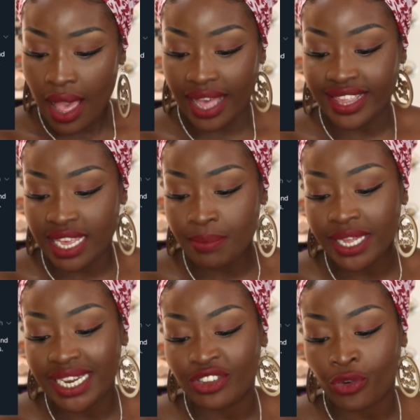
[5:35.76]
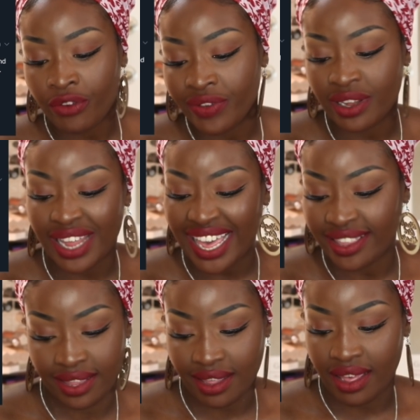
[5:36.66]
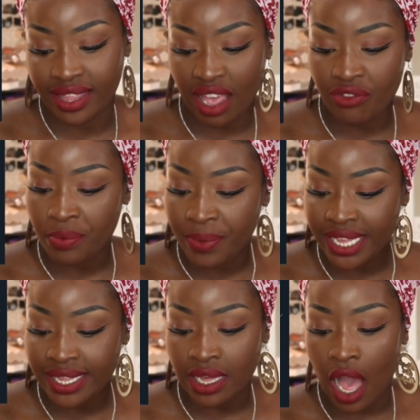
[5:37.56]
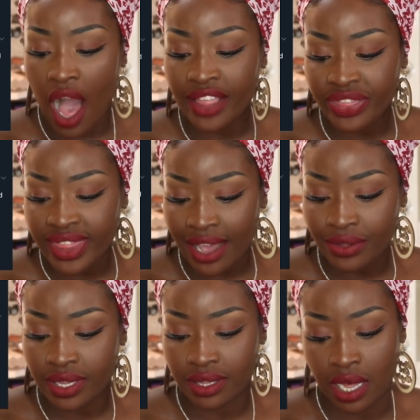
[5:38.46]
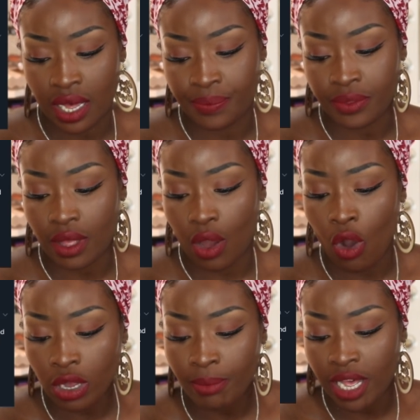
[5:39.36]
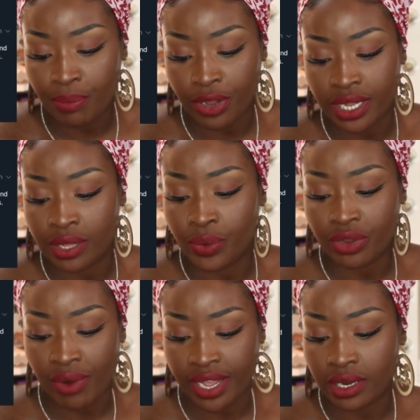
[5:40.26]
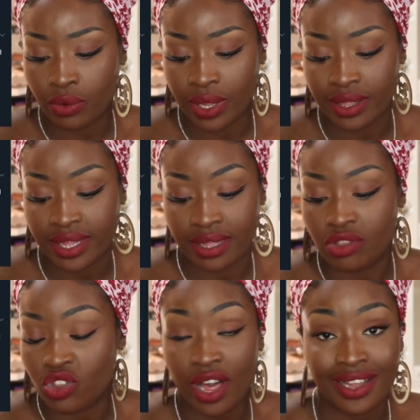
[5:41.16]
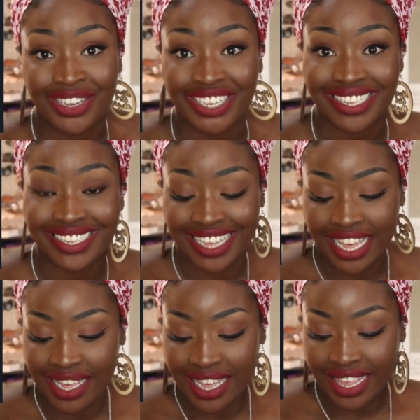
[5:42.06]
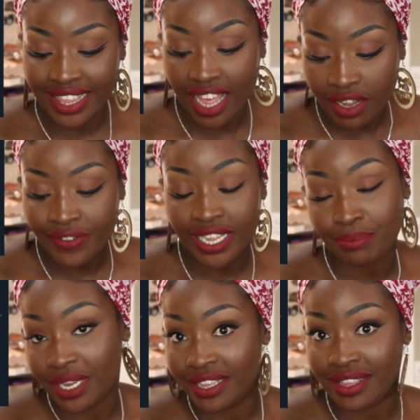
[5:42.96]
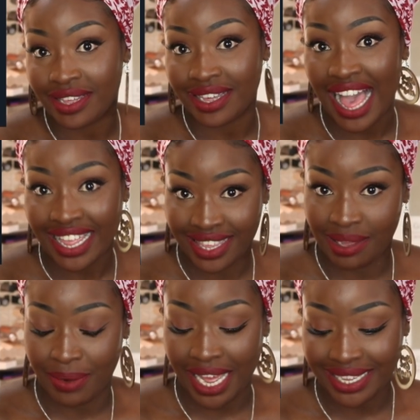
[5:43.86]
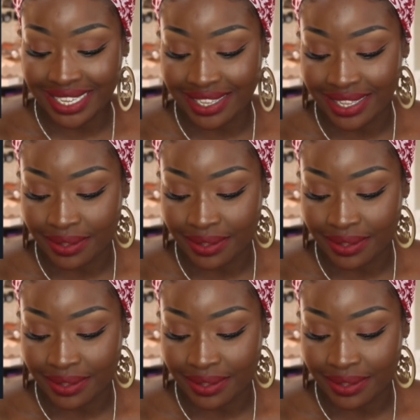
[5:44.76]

A seemingly trivial exercise I've repeated 1,000 times on my body with regular ones since childhood. Self-administered anti-blackness.